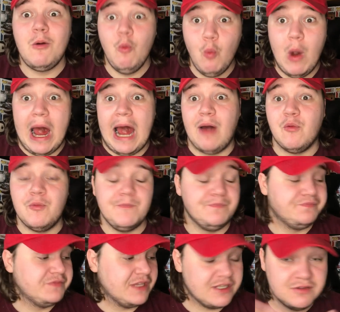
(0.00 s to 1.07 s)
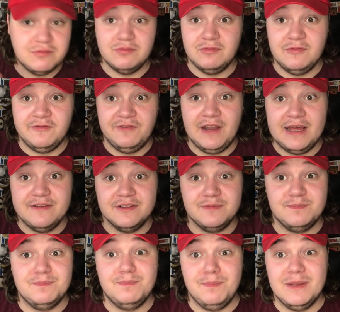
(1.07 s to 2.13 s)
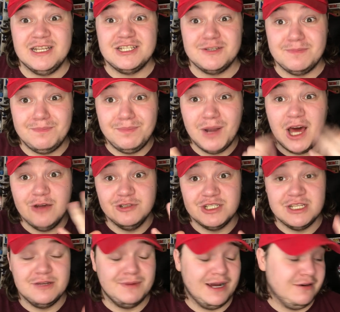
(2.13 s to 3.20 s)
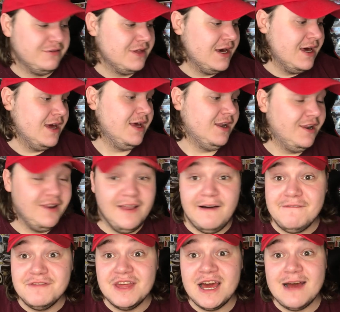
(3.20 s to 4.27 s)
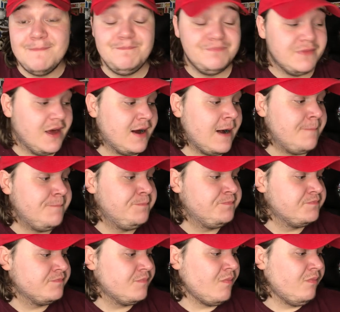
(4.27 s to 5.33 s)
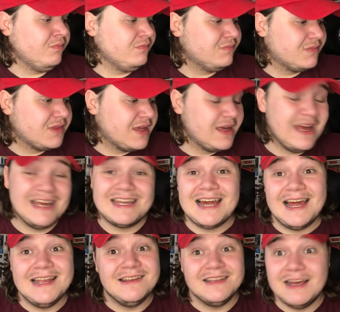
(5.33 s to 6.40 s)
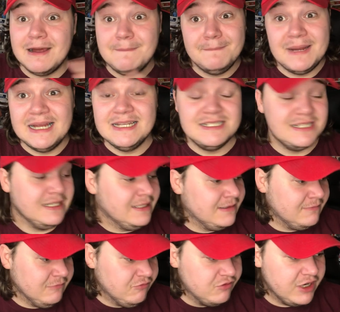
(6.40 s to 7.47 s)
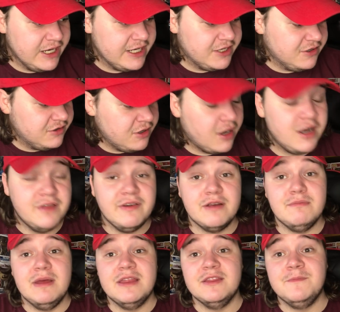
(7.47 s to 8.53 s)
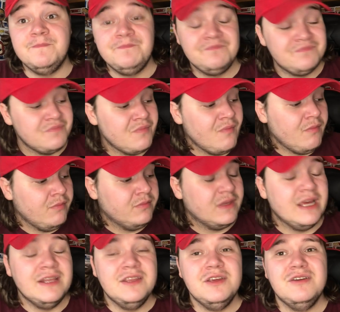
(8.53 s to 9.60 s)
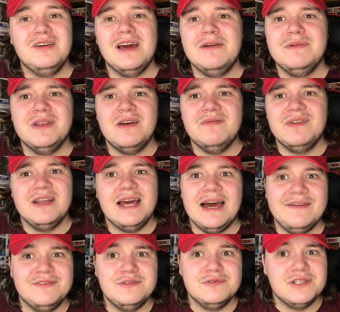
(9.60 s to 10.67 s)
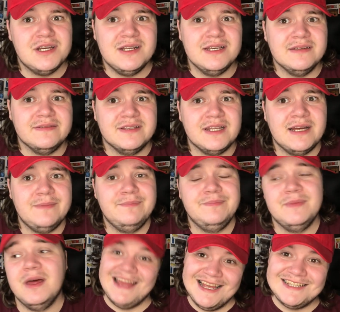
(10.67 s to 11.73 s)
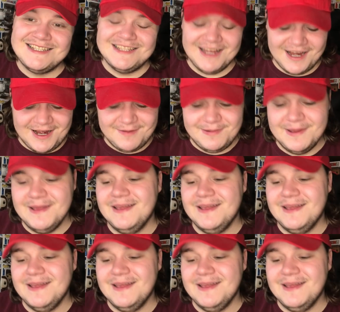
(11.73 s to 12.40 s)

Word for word: wow flavour explosion in your mouth. Love them. Again, they're amazing. Really good. Highly recommend them. In the UK, we don't really have an alternative to them. Next up,